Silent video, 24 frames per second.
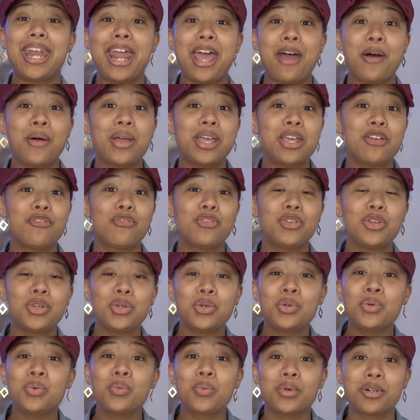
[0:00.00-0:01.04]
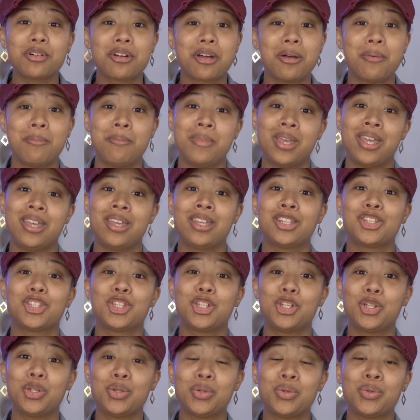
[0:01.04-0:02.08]
Now, if you will commit
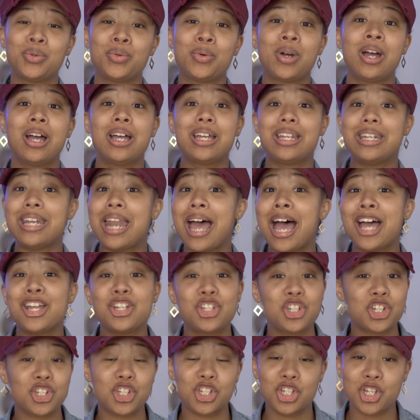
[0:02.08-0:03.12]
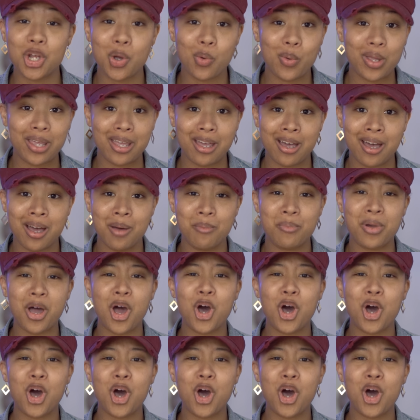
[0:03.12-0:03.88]
to not just showing up,